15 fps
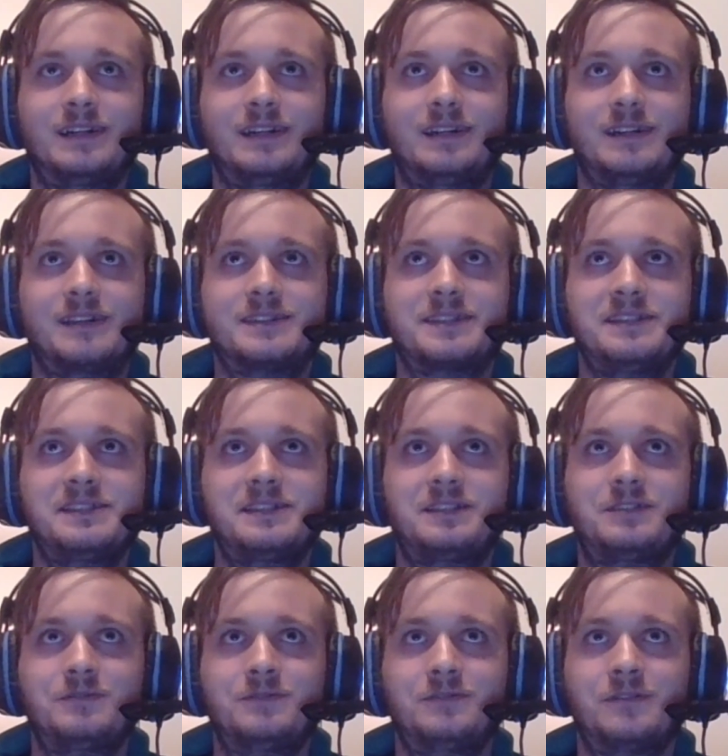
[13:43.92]
Uh, it's
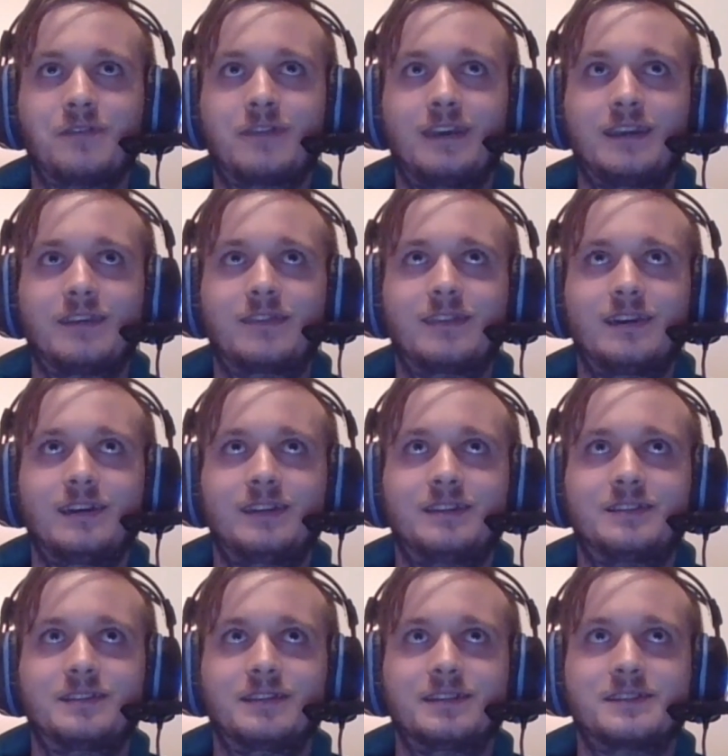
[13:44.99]
easy to think
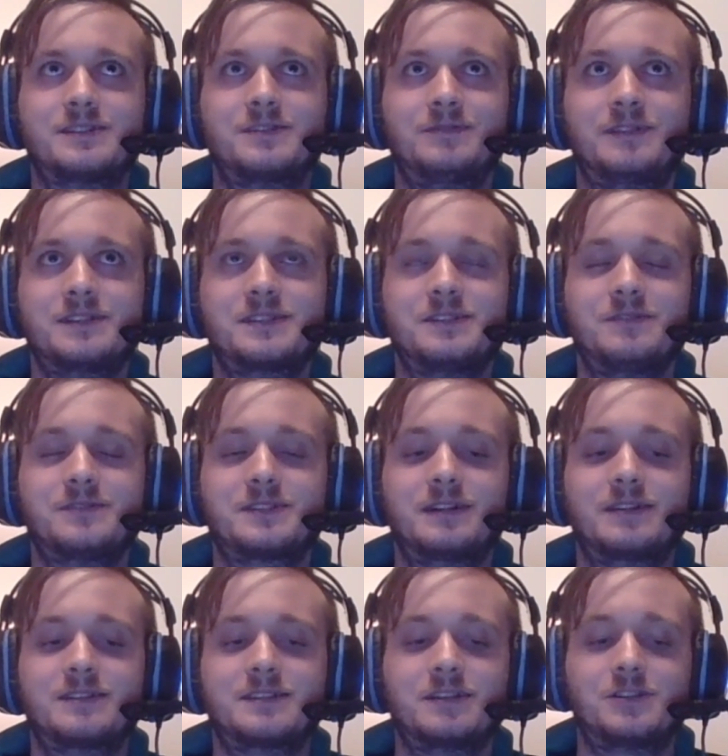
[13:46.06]
that as soon as you
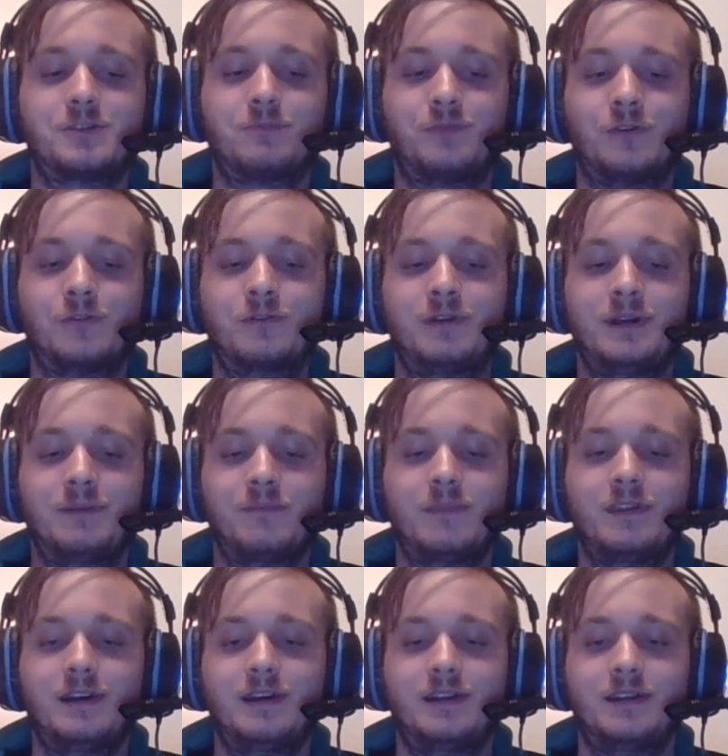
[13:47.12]
start such a program
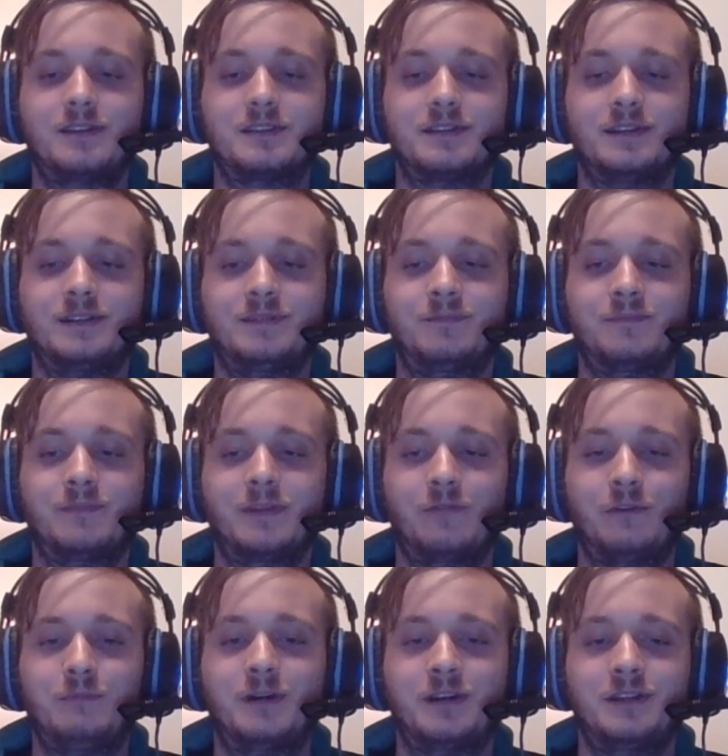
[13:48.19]
that um,
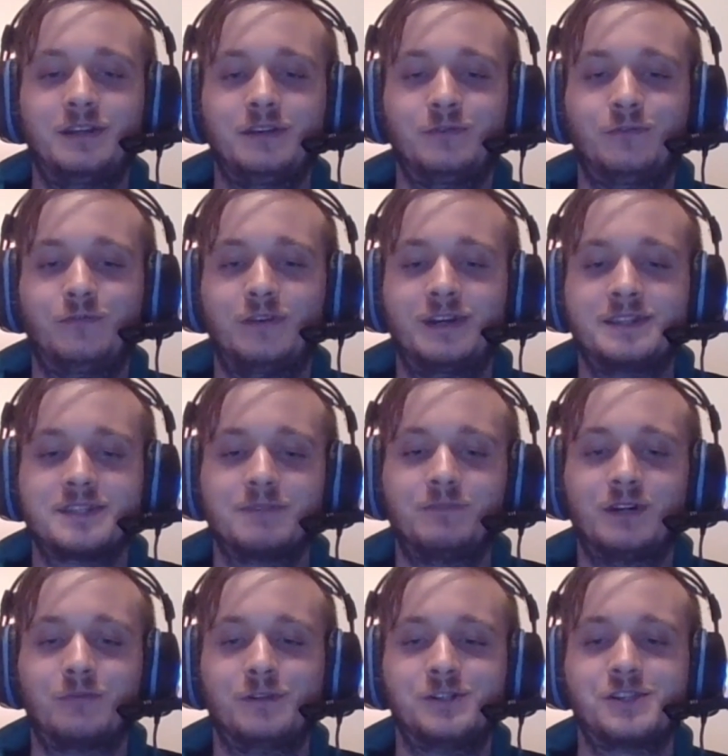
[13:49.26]
everybody who finds a
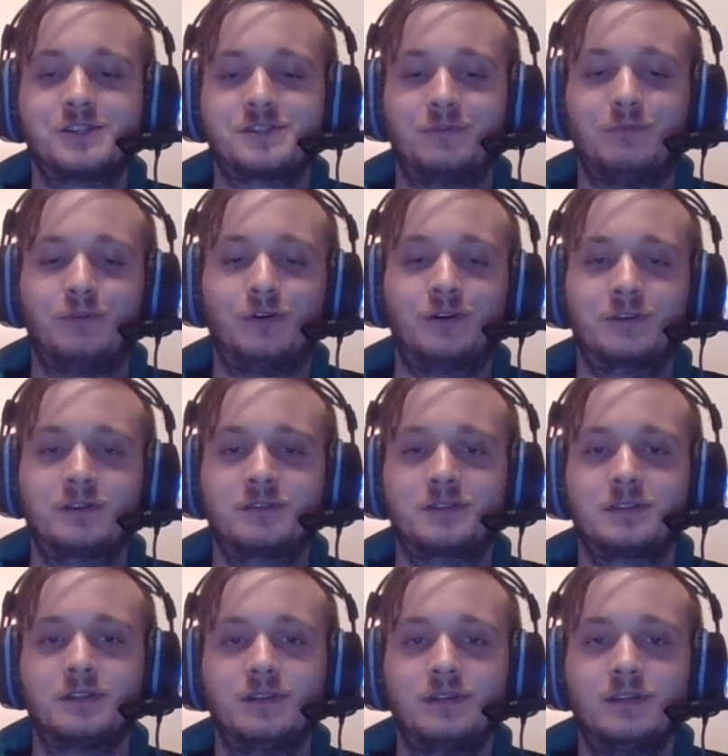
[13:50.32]
bug will just report it.
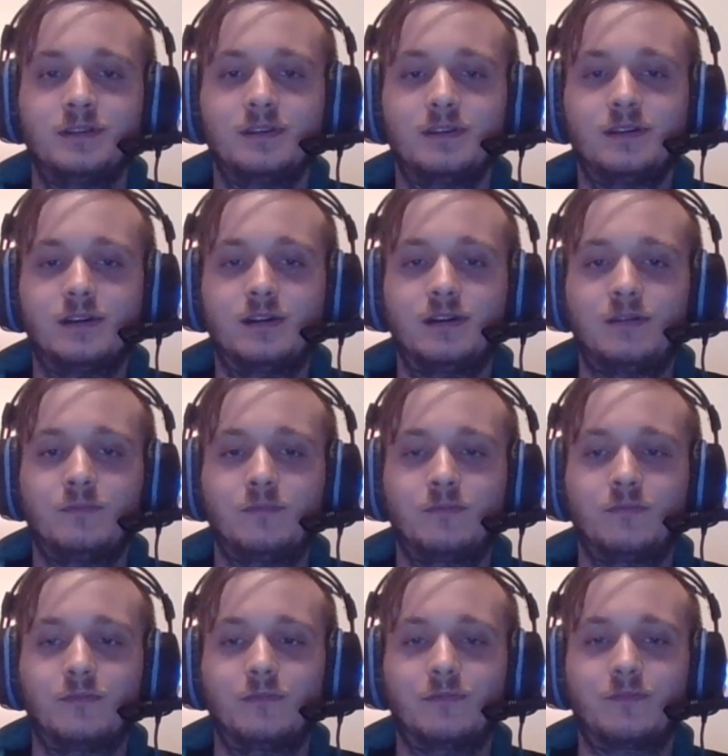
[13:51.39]
Yeah. Um,
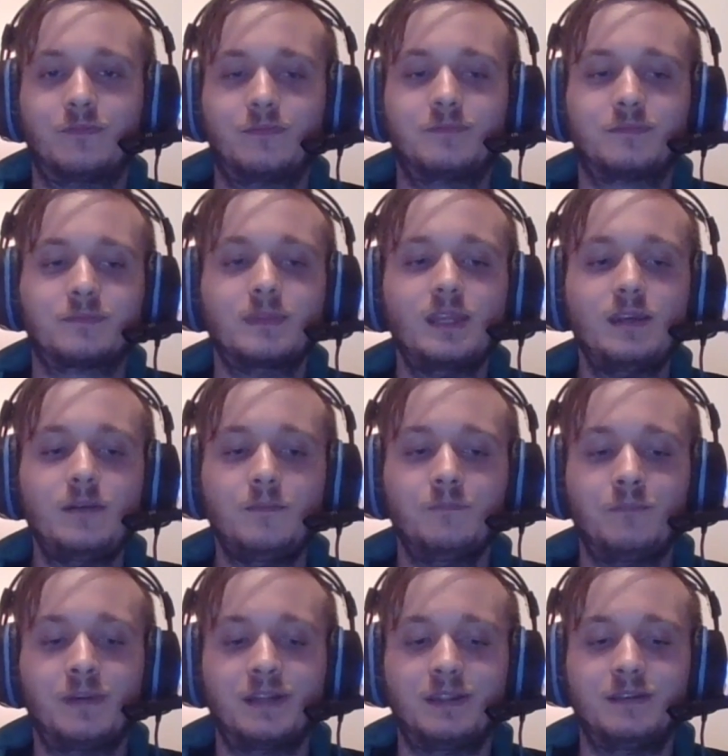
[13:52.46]

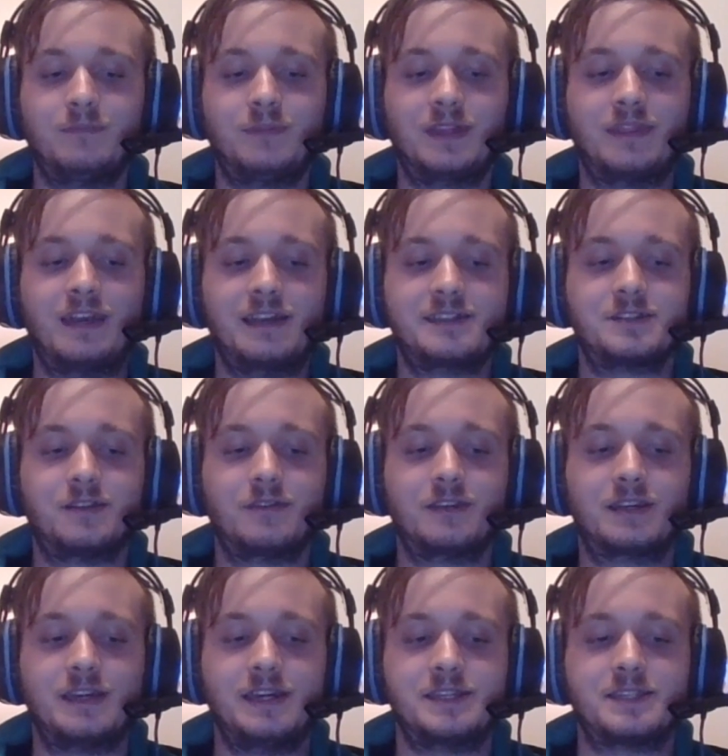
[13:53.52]
but, but that's, that's, what I was
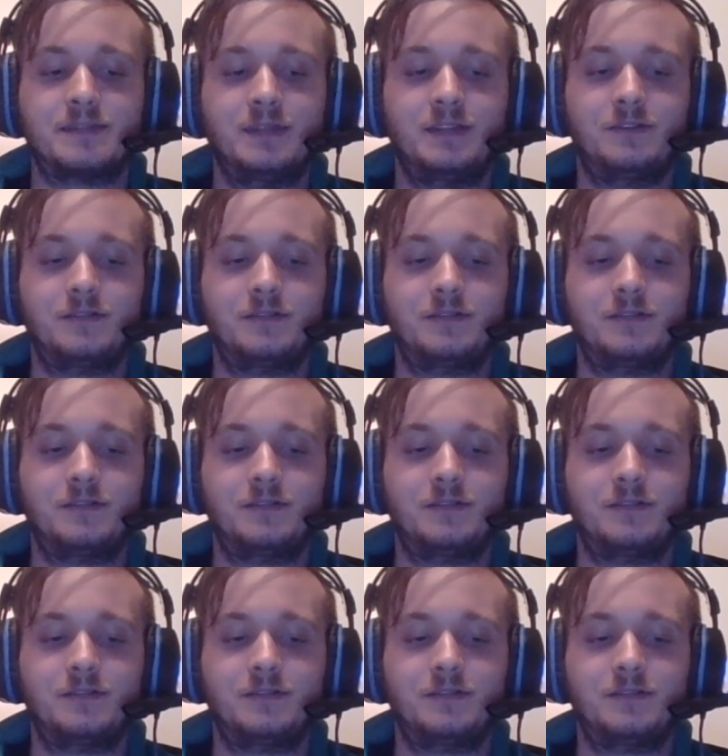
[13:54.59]
thinking. I mean,